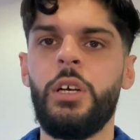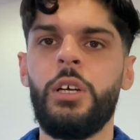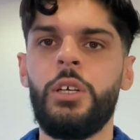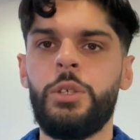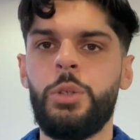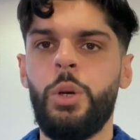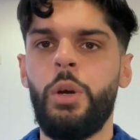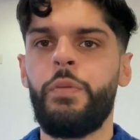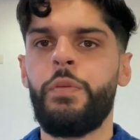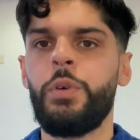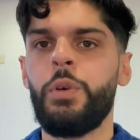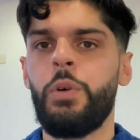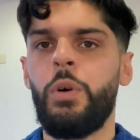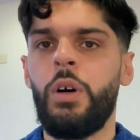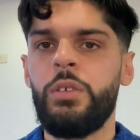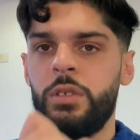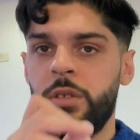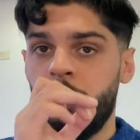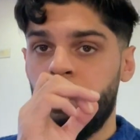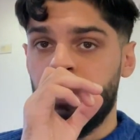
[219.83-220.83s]
So if you're, I
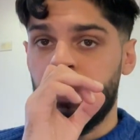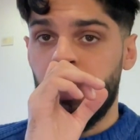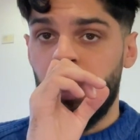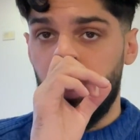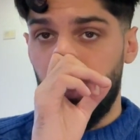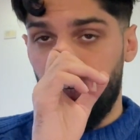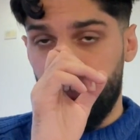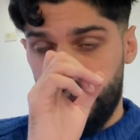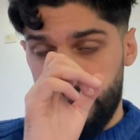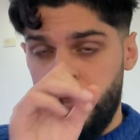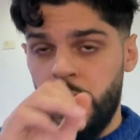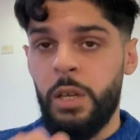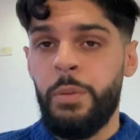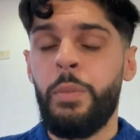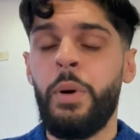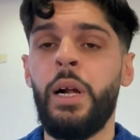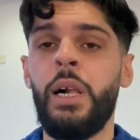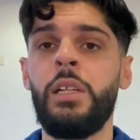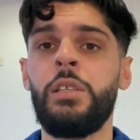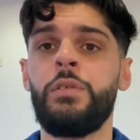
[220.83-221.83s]
don't know, a certain
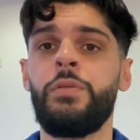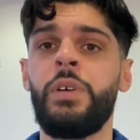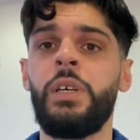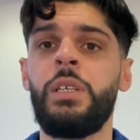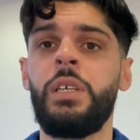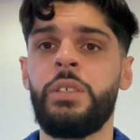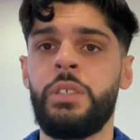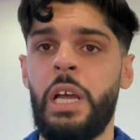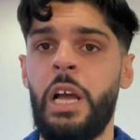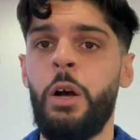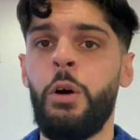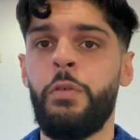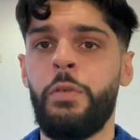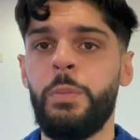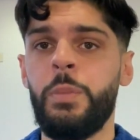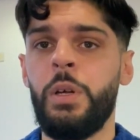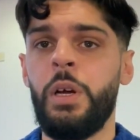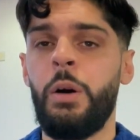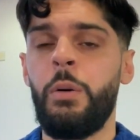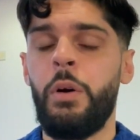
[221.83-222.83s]
miles of radius
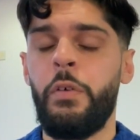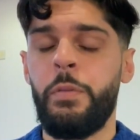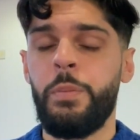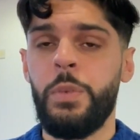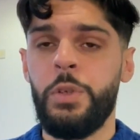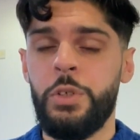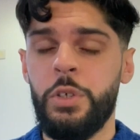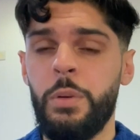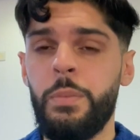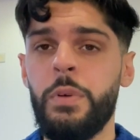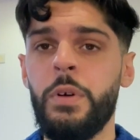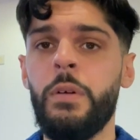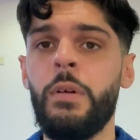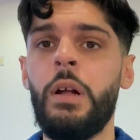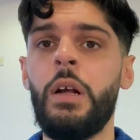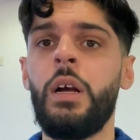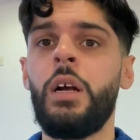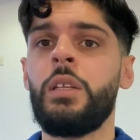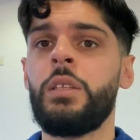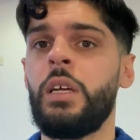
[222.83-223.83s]
away from the job,
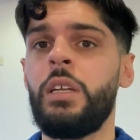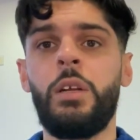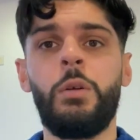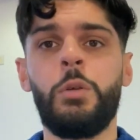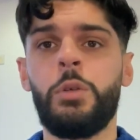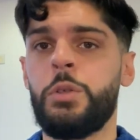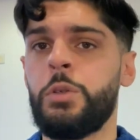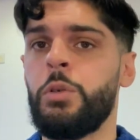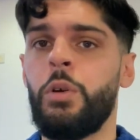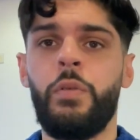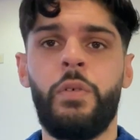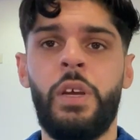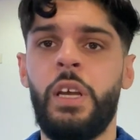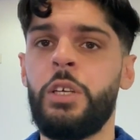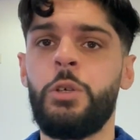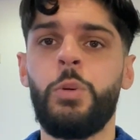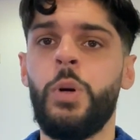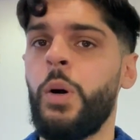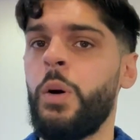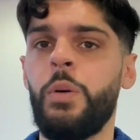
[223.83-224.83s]
then it will sort of
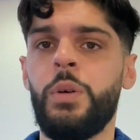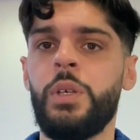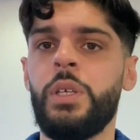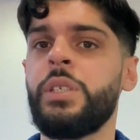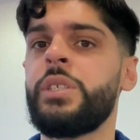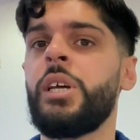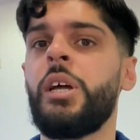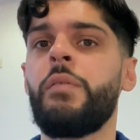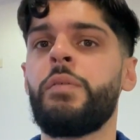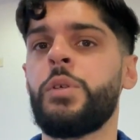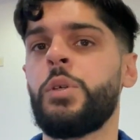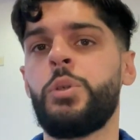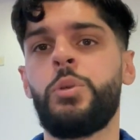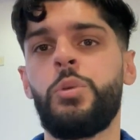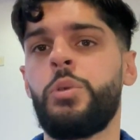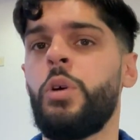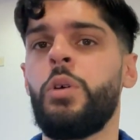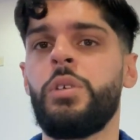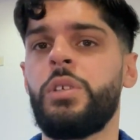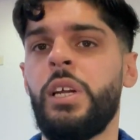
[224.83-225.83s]
kick you out itself. So do
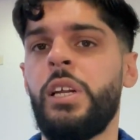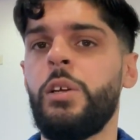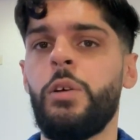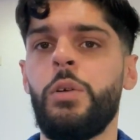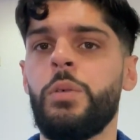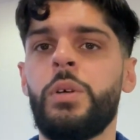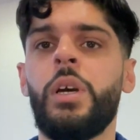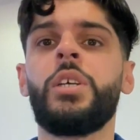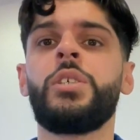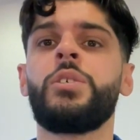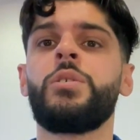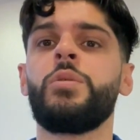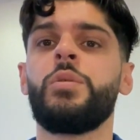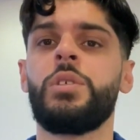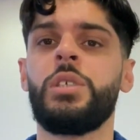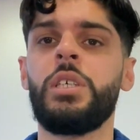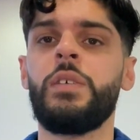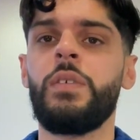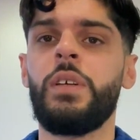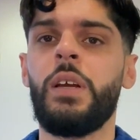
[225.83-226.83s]
not tell your location in your
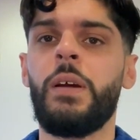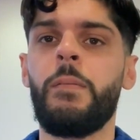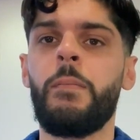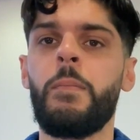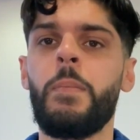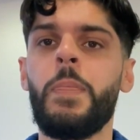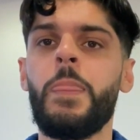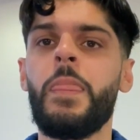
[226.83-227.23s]
CV.